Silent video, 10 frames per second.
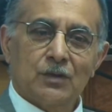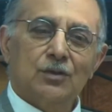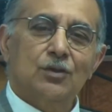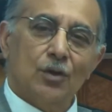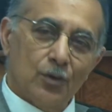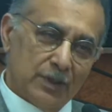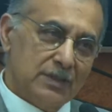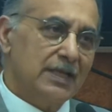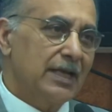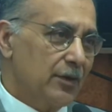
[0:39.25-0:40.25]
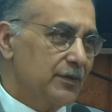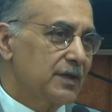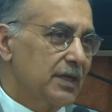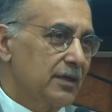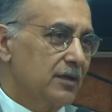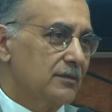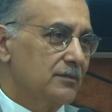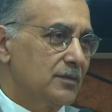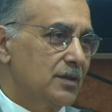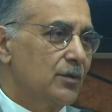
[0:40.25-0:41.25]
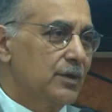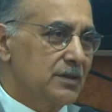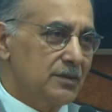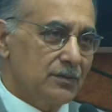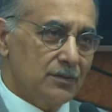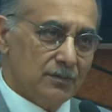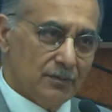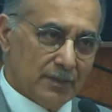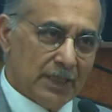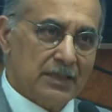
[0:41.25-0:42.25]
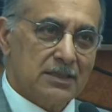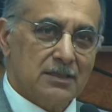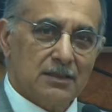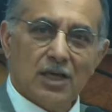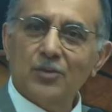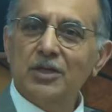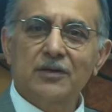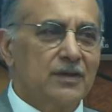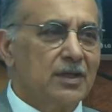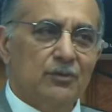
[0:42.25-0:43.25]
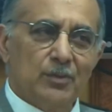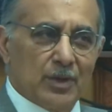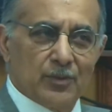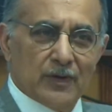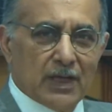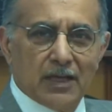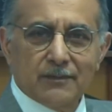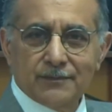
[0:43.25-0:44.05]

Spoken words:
to go into healthcare, go into medicine? How many can remember that?